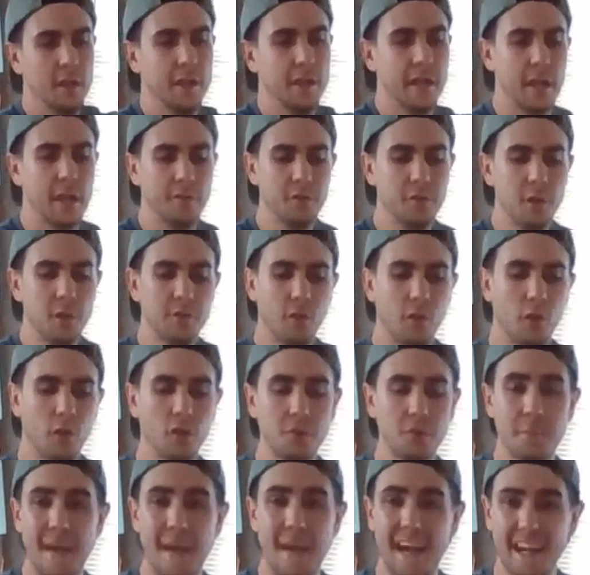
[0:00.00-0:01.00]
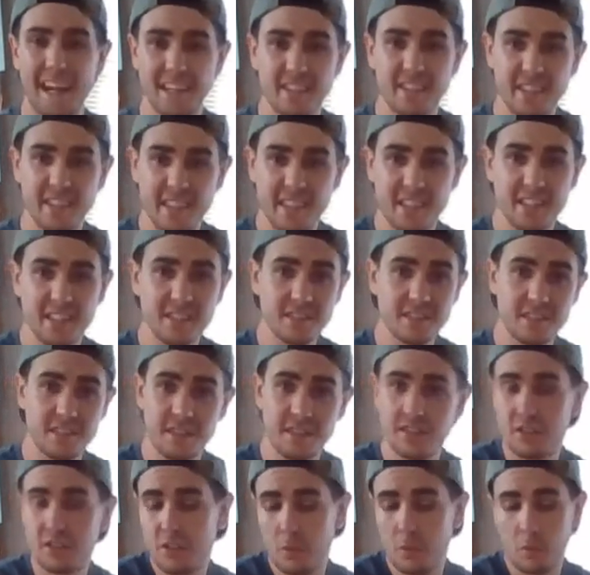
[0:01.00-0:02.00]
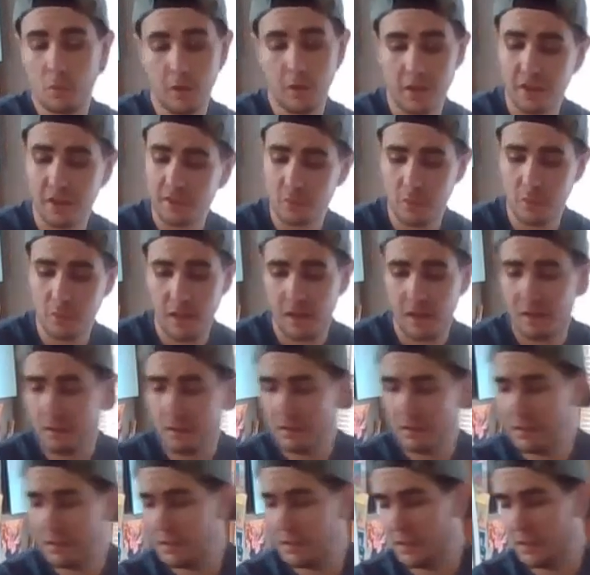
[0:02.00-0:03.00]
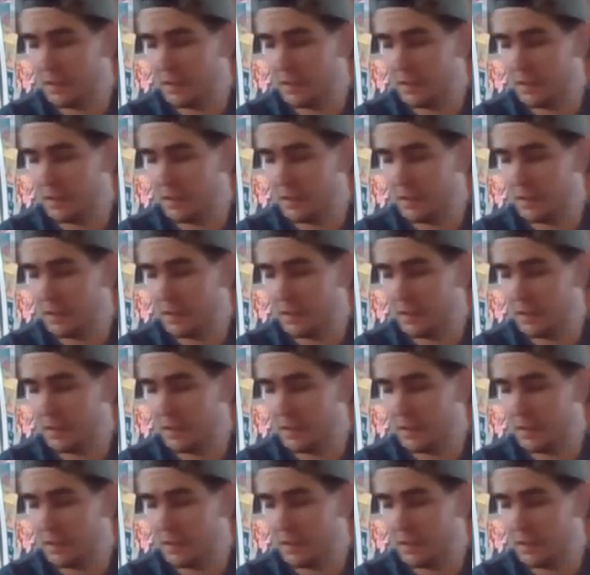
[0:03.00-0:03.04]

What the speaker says: Now, if you have old magazines, this could work as well.